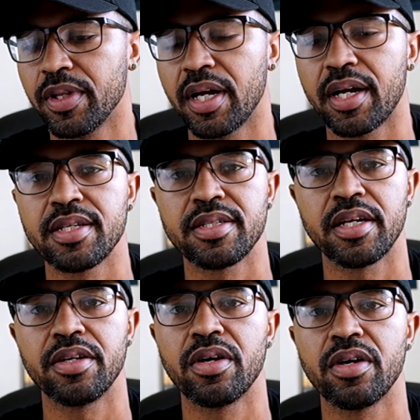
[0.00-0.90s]
like I
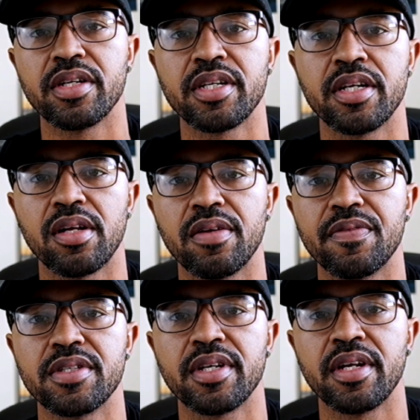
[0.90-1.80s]
said, you're going to change all of
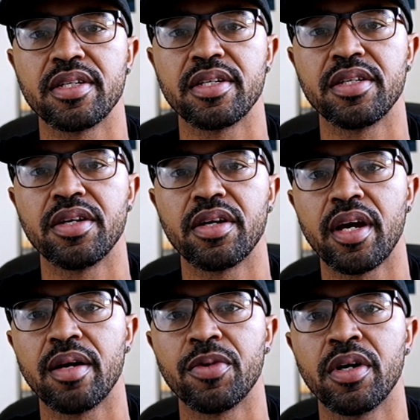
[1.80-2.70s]
your settings in your
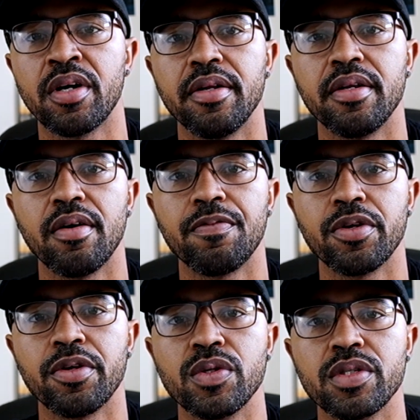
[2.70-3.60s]
camera. And for
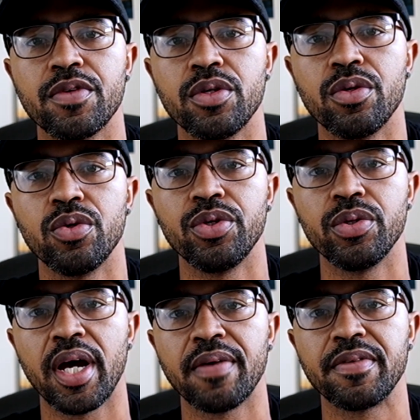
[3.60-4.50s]
those of you who do
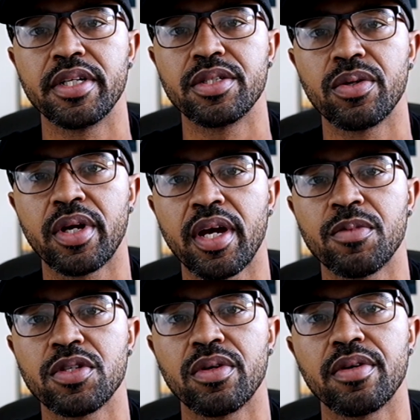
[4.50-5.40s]
have the digital
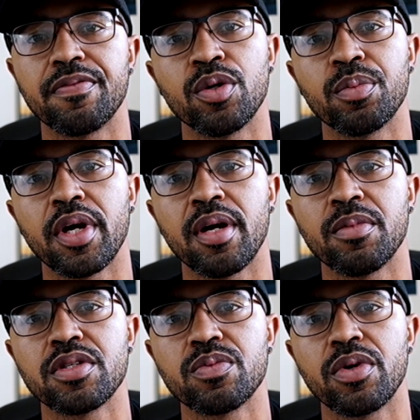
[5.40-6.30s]
cameras or the film
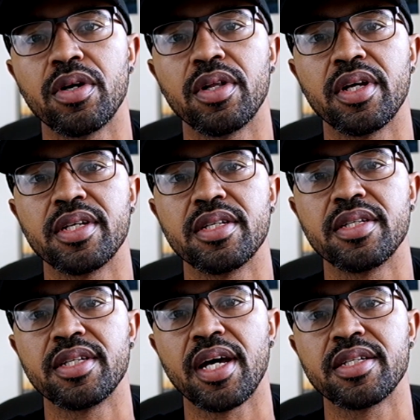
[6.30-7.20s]
cameras where your lens
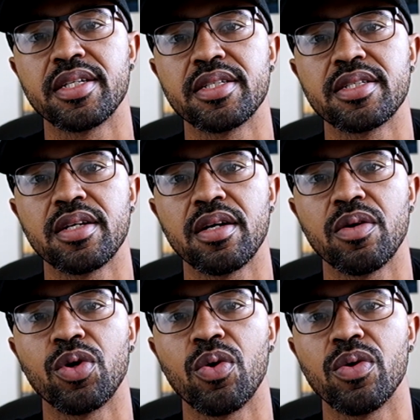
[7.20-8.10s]
detaches,
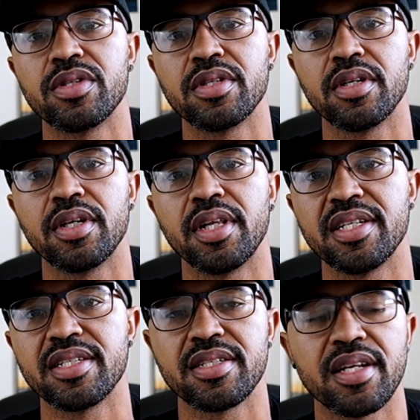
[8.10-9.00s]
we'll go into
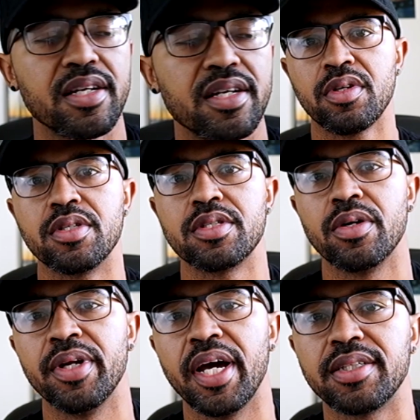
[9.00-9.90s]
lenses next.
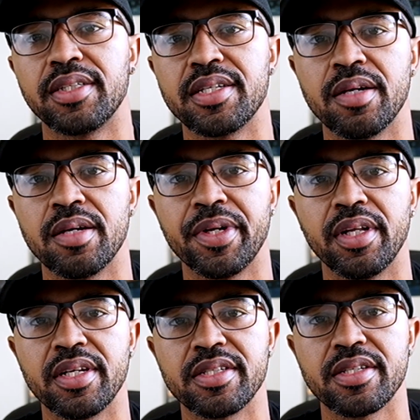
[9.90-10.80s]
So next, let's jump into
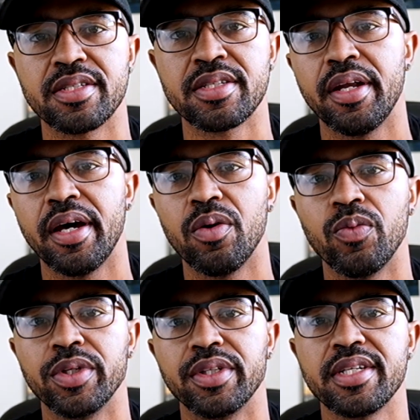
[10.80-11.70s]
lenses. Now
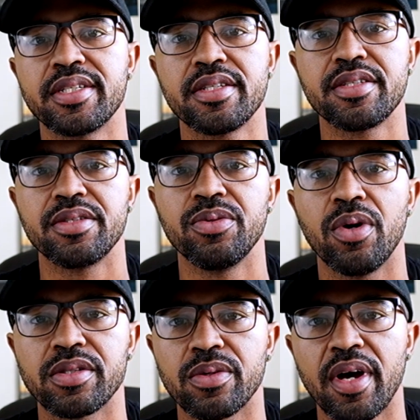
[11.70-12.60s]
with lenses, you
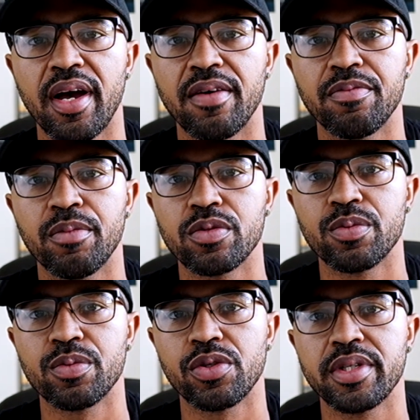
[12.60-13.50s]
also have
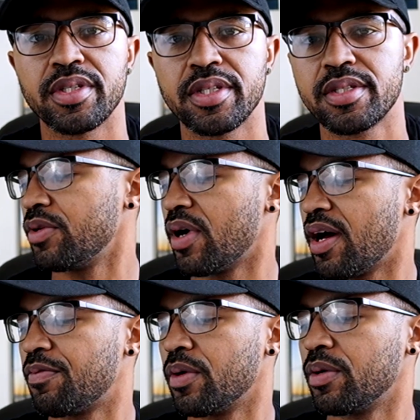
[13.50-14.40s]
multiple choices. You
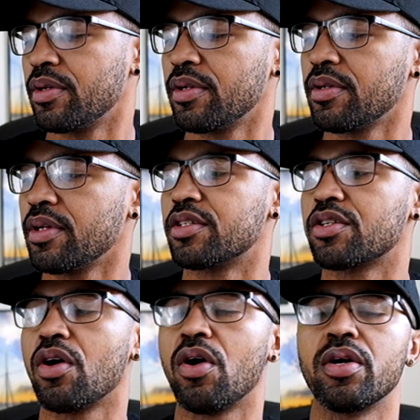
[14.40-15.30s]
have what is
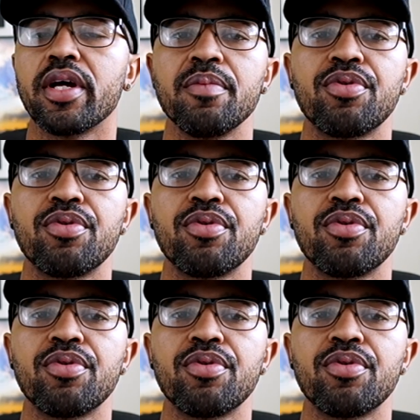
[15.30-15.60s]
called a